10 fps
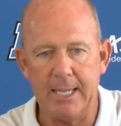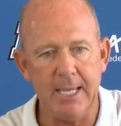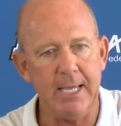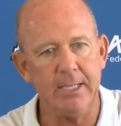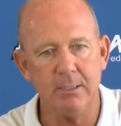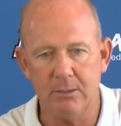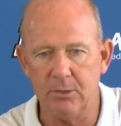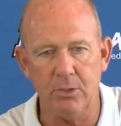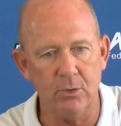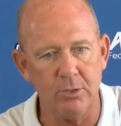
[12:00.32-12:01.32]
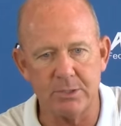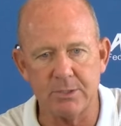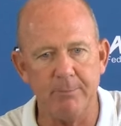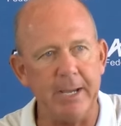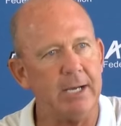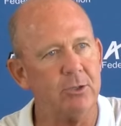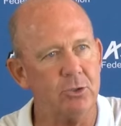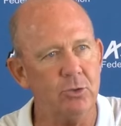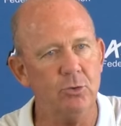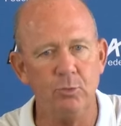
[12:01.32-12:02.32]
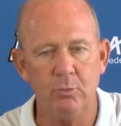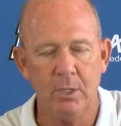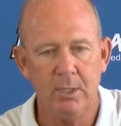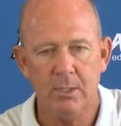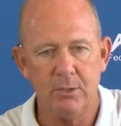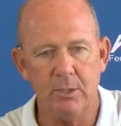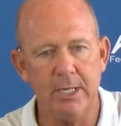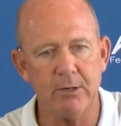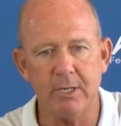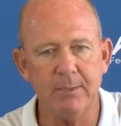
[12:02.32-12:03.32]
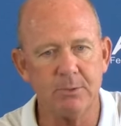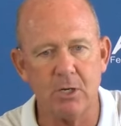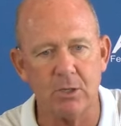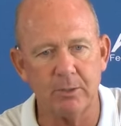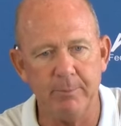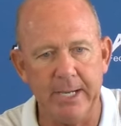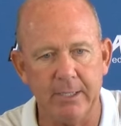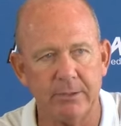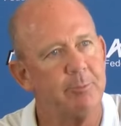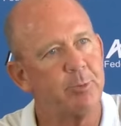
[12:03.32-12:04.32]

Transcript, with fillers: ahead. You know, it's about you. You hear him talk about the